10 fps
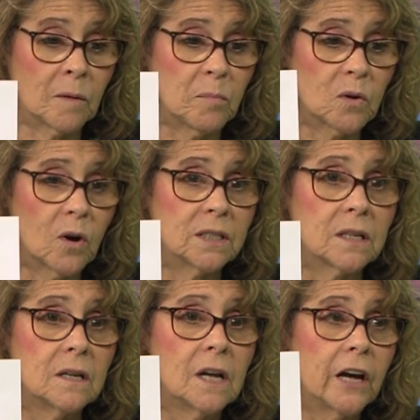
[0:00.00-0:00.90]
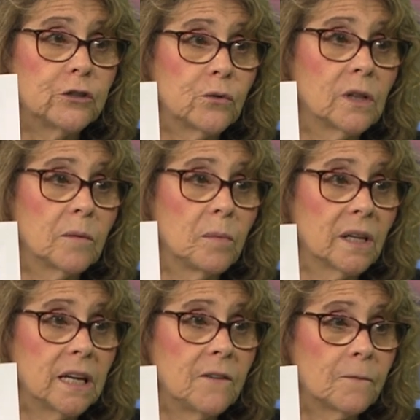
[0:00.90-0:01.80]
because I truly
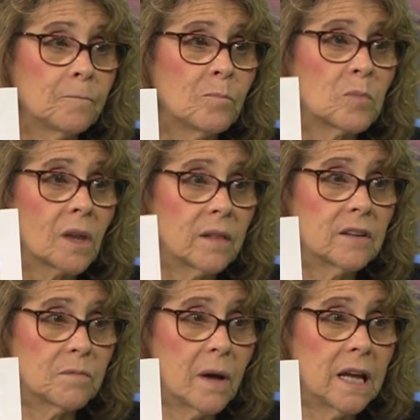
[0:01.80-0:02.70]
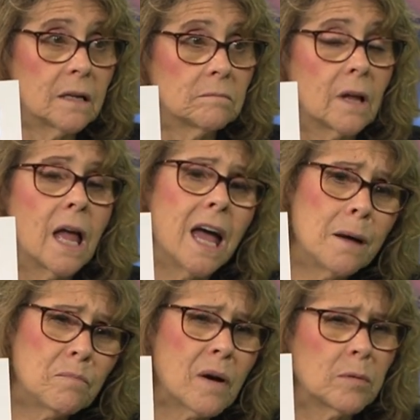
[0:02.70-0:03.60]
believe this mayor
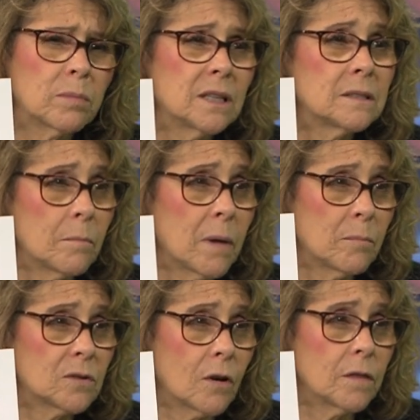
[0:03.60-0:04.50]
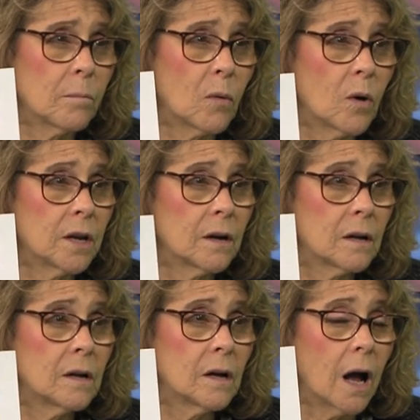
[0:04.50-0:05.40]
and probably some members on the board
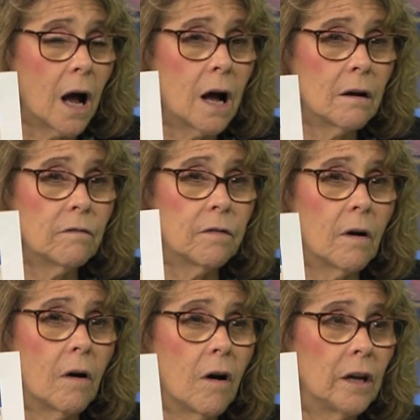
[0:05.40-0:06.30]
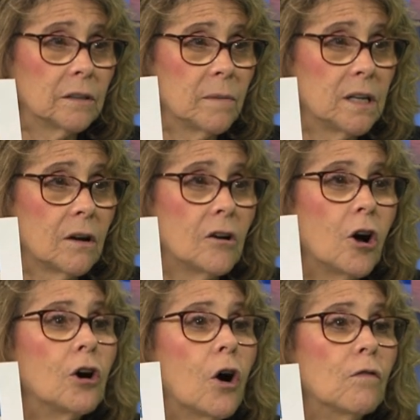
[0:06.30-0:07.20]
of aldermen
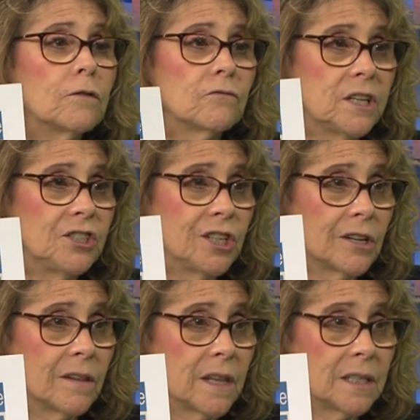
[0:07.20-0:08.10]
are overreaching on